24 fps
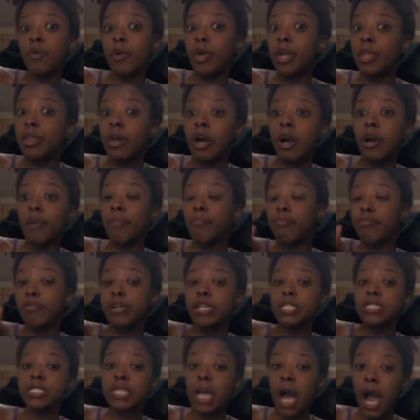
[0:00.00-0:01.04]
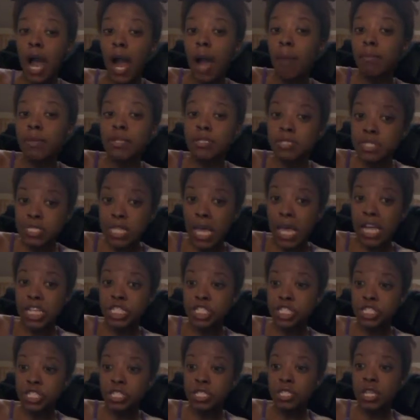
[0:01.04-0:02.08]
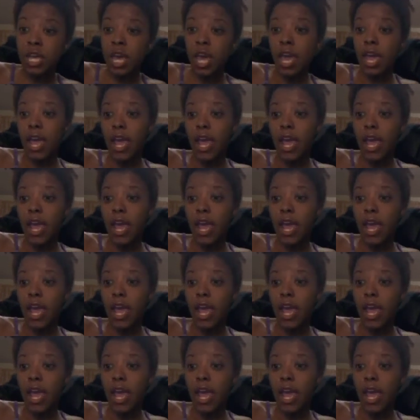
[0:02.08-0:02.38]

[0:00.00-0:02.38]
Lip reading: in Bree's comment section.